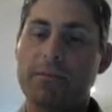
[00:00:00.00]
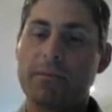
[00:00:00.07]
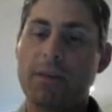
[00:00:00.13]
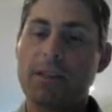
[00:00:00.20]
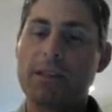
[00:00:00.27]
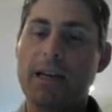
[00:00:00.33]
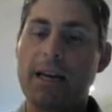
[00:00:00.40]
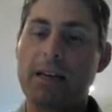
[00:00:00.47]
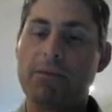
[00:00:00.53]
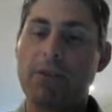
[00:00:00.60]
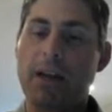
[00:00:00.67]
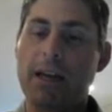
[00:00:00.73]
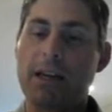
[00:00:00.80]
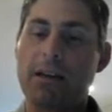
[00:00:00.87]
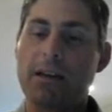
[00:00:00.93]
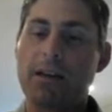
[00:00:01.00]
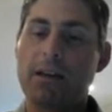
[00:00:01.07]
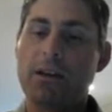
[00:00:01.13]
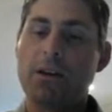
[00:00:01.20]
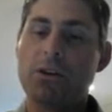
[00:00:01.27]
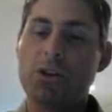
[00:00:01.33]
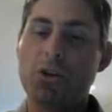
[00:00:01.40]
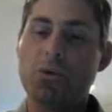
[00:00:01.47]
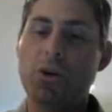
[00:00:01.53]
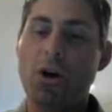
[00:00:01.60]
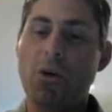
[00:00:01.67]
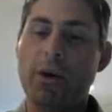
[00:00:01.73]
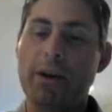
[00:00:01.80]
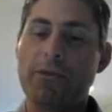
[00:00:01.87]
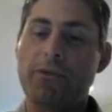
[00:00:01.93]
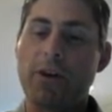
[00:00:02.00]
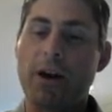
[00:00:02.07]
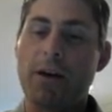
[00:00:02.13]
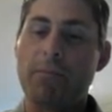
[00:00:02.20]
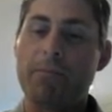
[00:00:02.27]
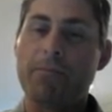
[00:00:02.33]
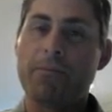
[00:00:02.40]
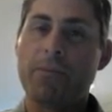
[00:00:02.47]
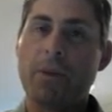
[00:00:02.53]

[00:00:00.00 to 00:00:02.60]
That's kind of like you going from